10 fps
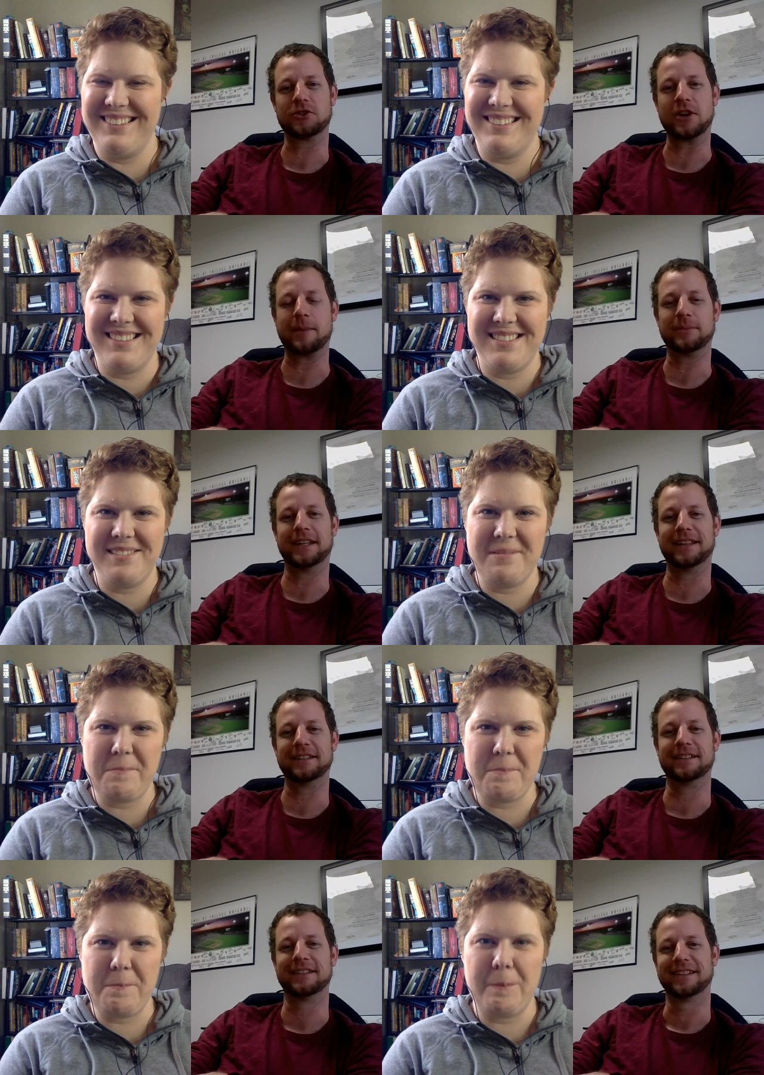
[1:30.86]
Speaker 1: we're strapped
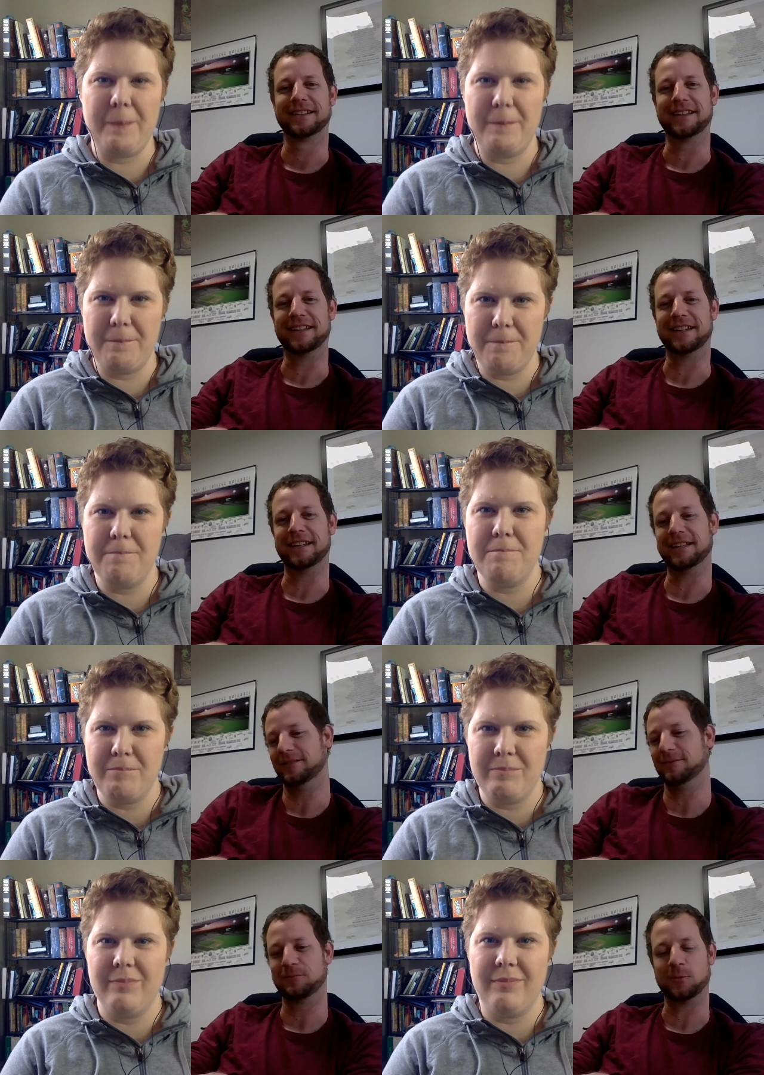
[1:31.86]
in,
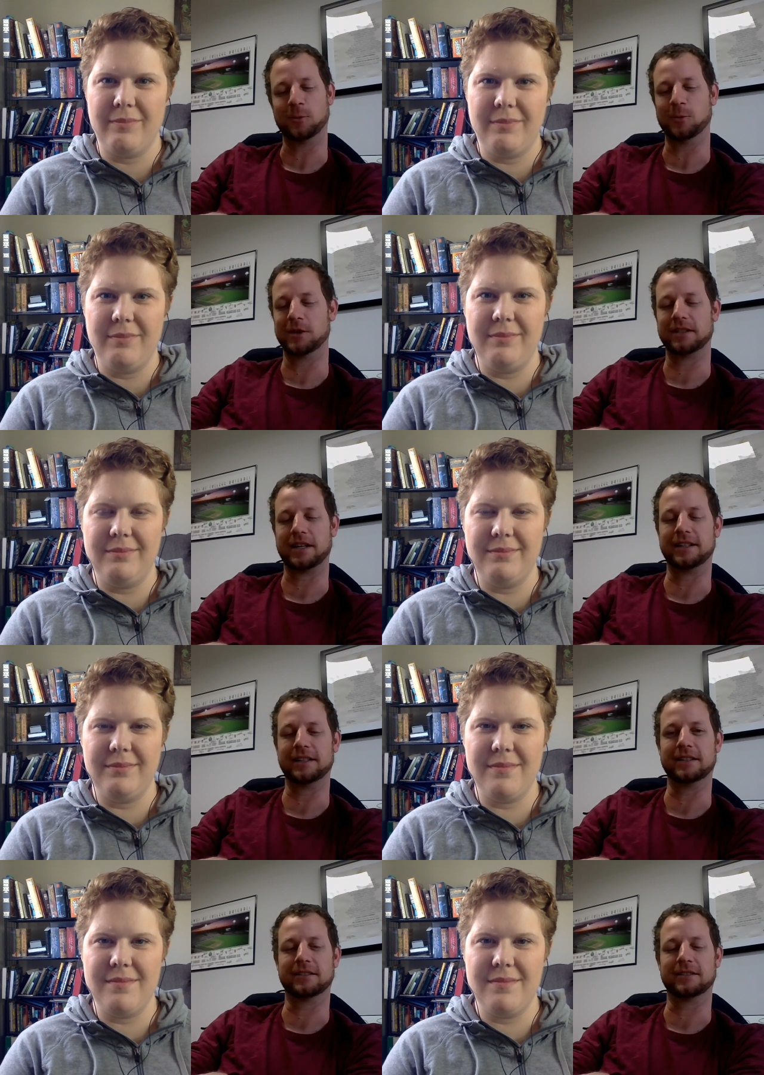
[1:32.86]
and we're excited
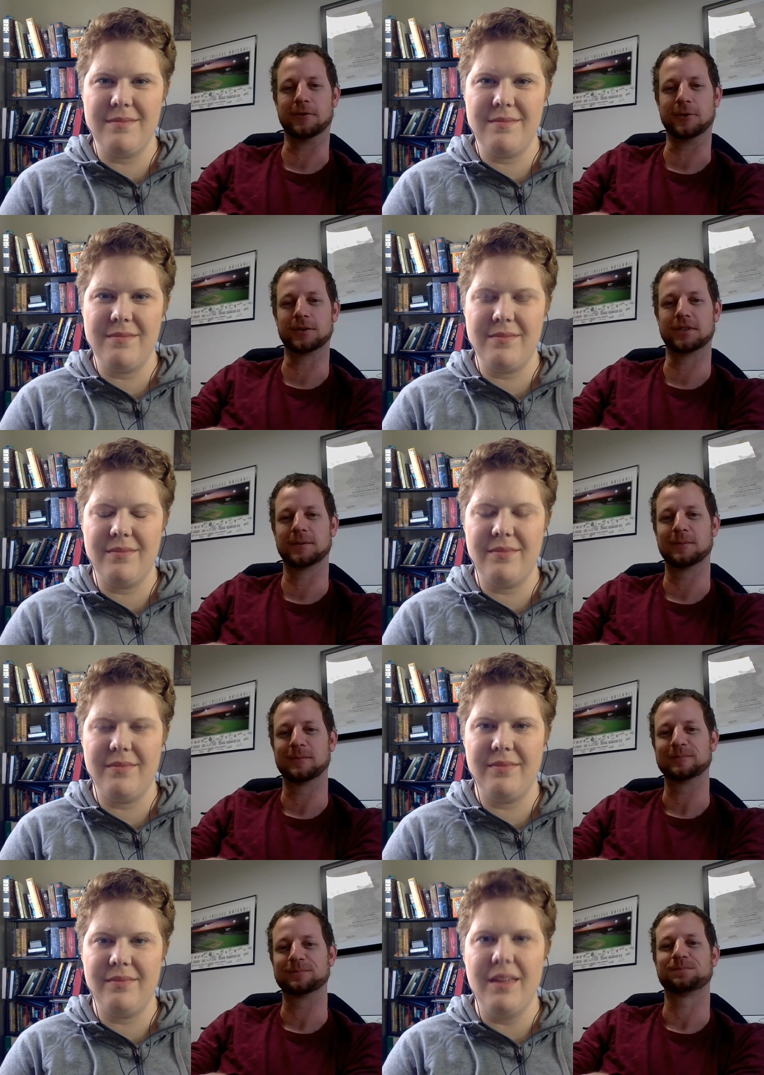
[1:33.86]
to get this to folks.
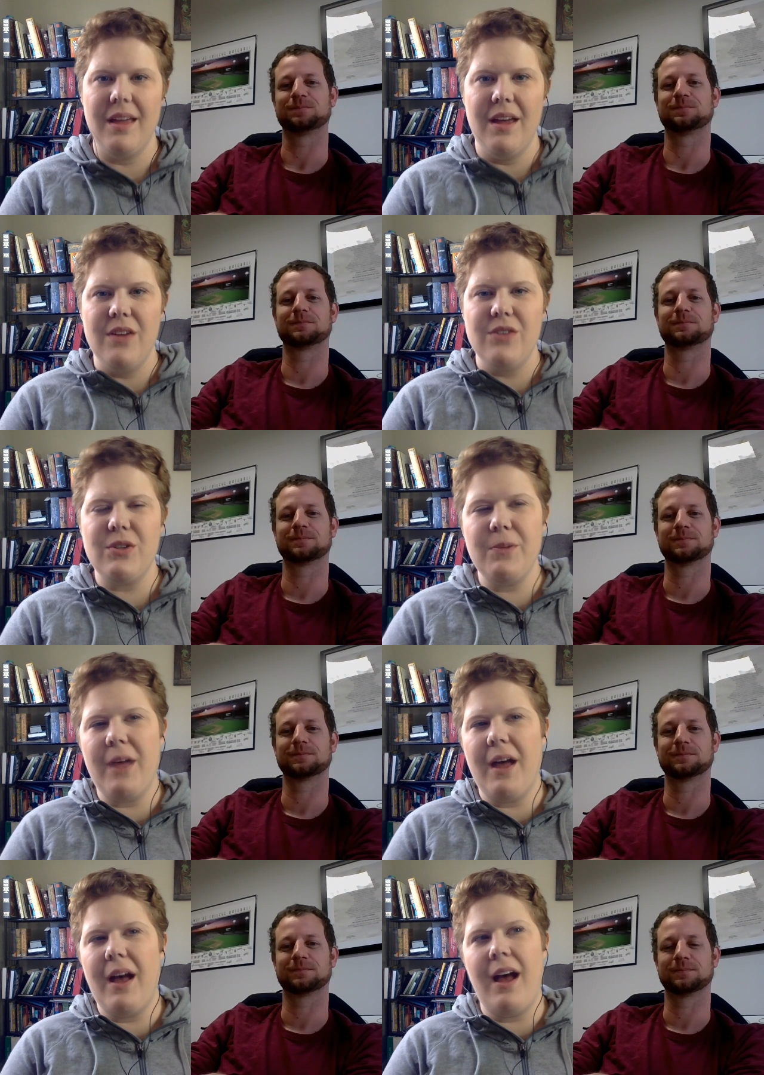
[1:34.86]
Speaker 2: So
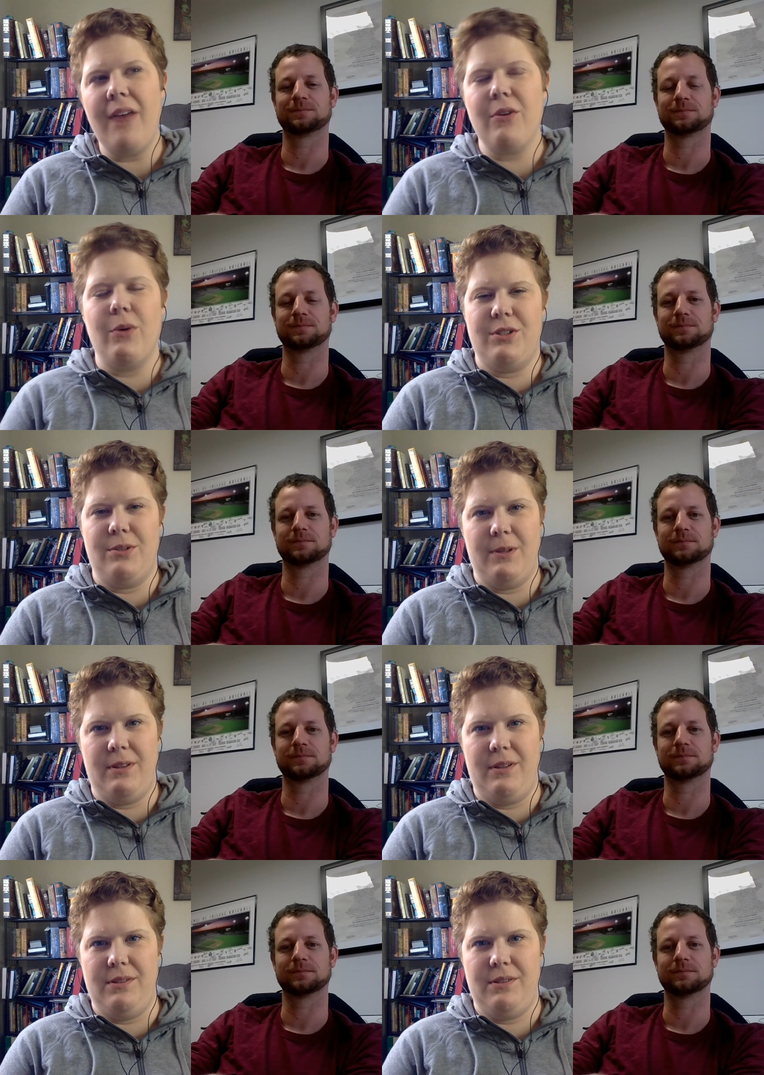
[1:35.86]
I have a question
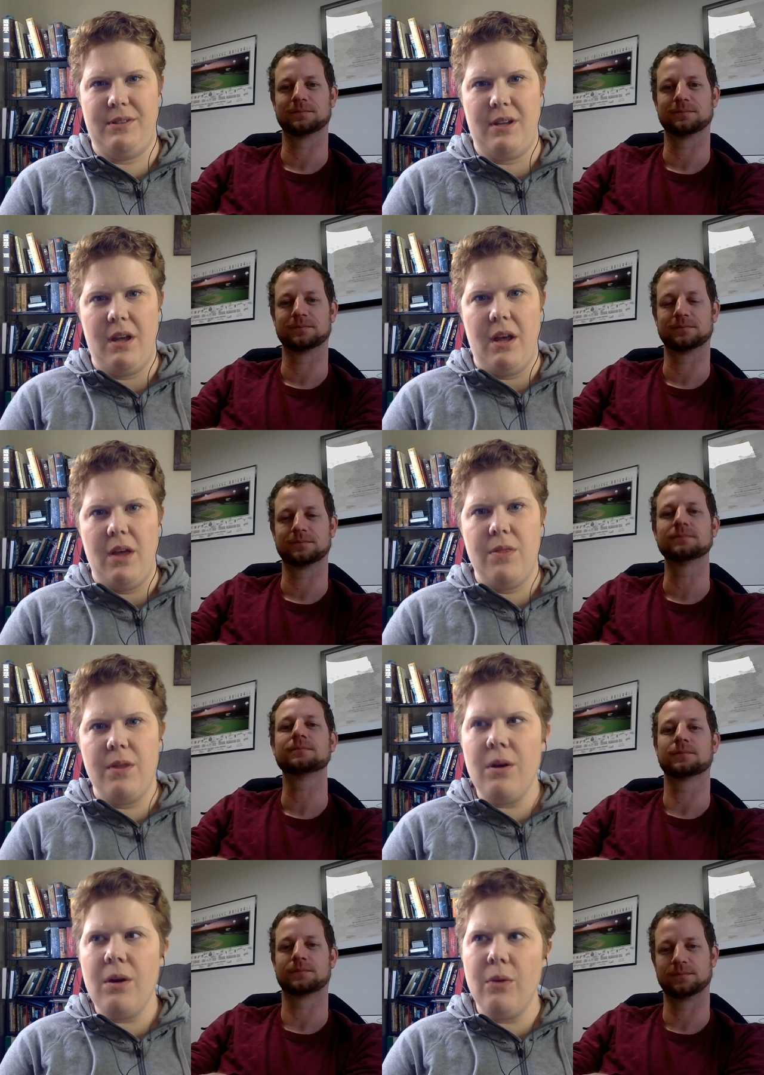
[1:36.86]
about these.
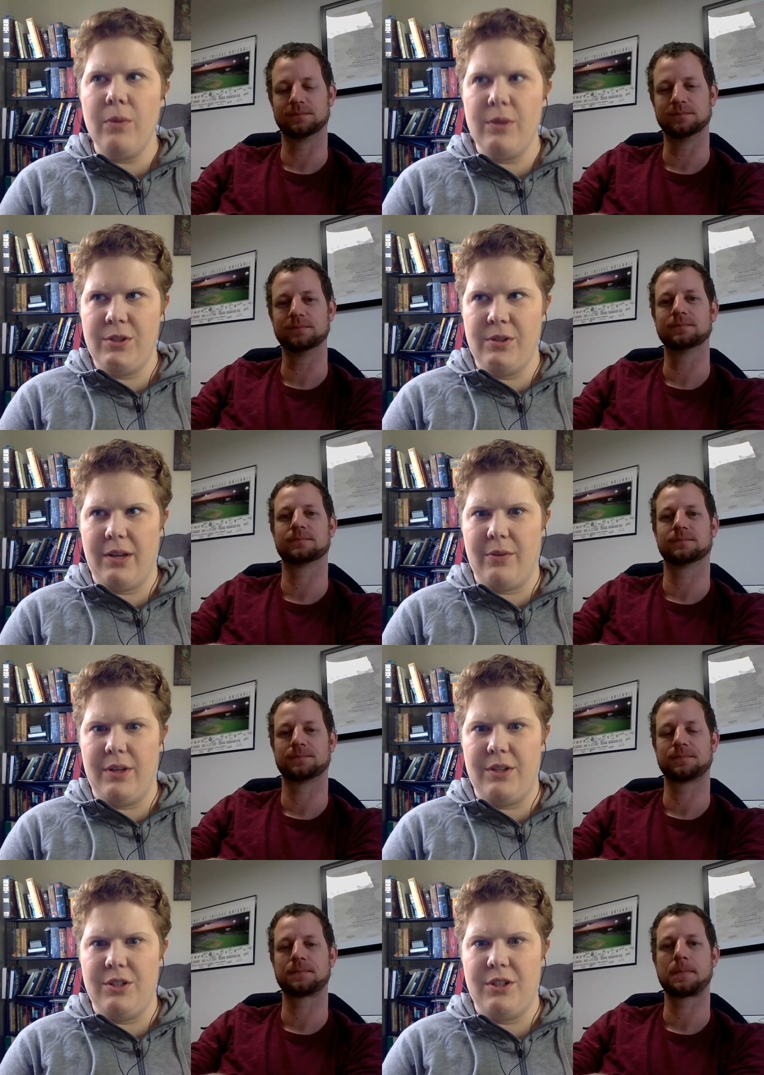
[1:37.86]
Their original
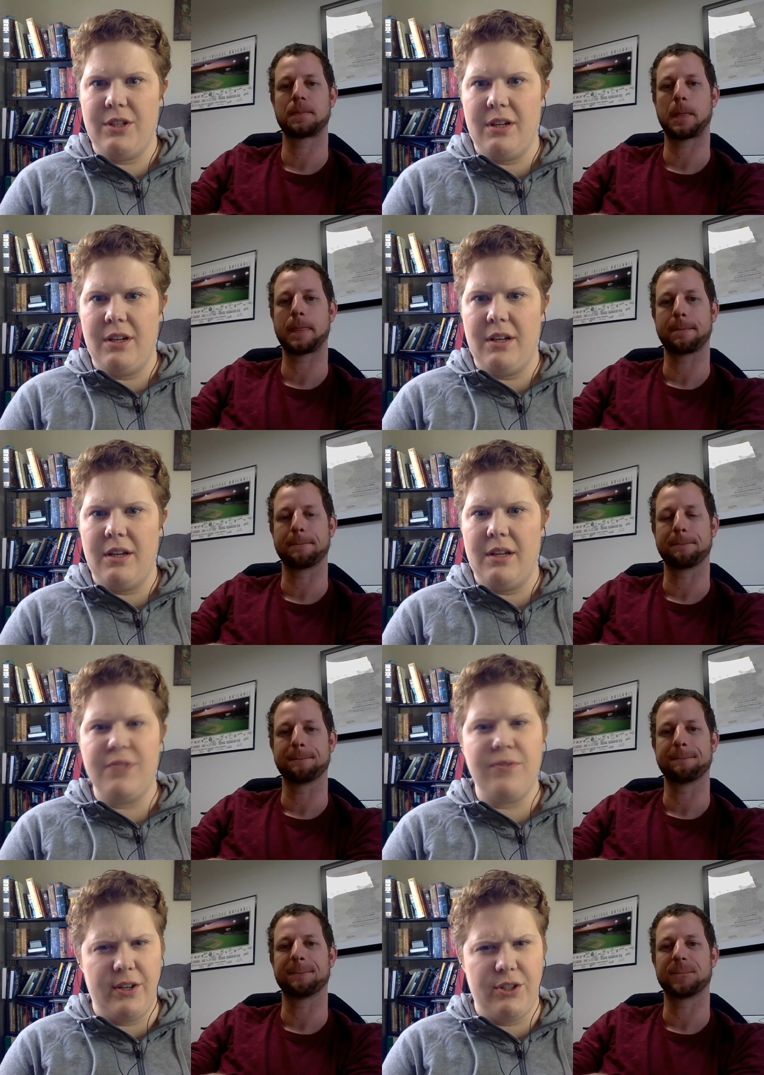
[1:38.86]
language
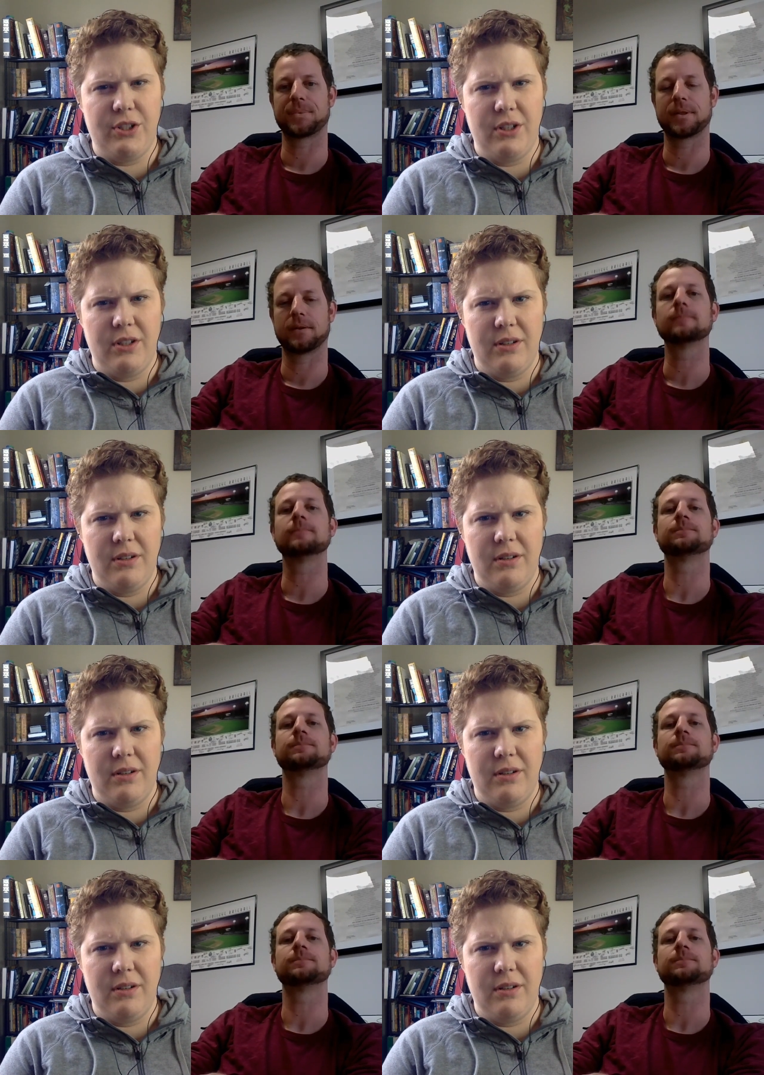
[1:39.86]
is French.